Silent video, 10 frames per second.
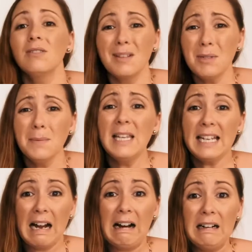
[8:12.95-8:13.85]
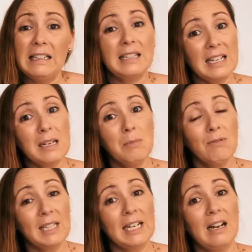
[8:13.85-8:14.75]
Sometimes they can't, and that can be
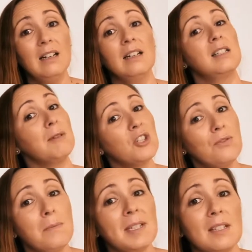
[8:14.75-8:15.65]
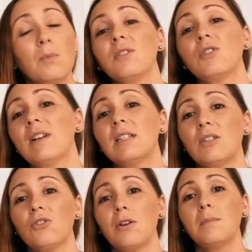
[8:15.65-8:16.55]
really hard, especially for my son with Tourette
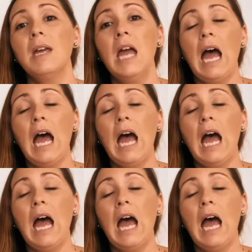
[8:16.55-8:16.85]
syndrome.